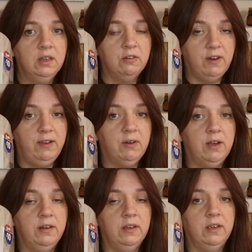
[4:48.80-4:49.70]
grey
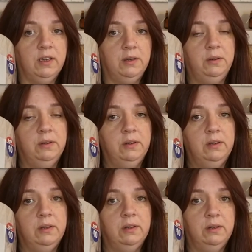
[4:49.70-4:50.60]
one and go,
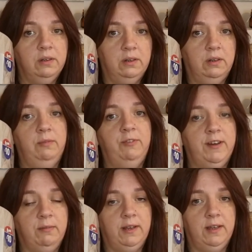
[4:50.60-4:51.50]
oh, I'm fed
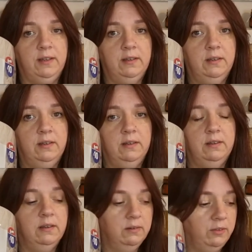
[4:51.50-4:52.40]
up with that.
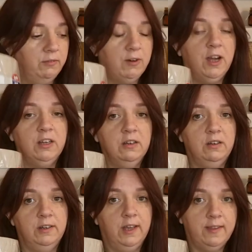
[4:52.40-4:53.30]
The rug,
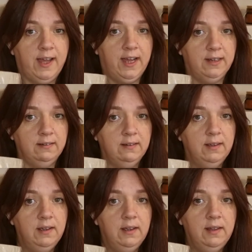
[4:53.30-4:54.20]
on the other hand,
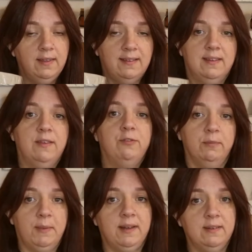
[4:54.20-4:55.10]
that's a different
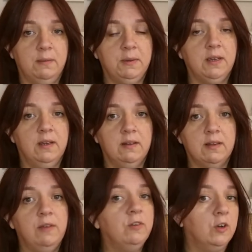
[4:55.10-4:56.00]
matter because
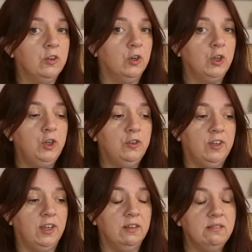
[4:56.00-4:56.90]
I've got a dog who
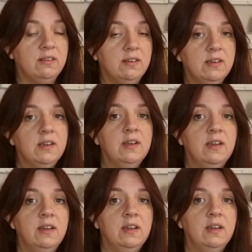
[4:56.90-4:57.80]
stinks.
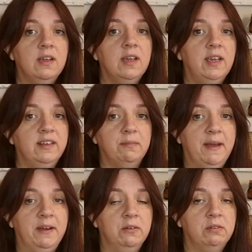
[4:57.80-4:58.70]
He
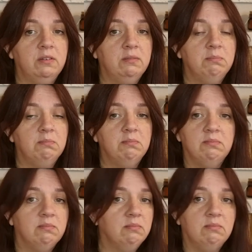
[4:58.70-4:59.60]
smells,
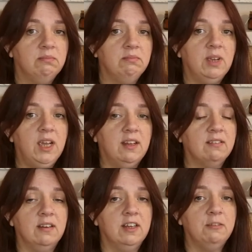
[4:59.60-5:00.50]
he
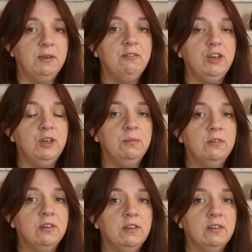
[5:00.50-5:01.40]
doesn't like to be
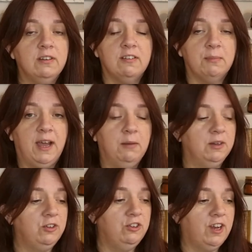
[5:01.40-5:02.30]
groomed, Doesn't matter how
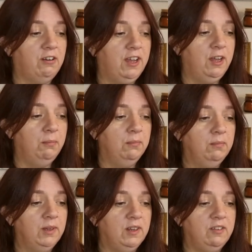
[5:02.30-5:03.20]
much you shower him,
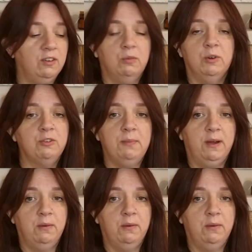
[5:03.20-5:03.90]
he still will smell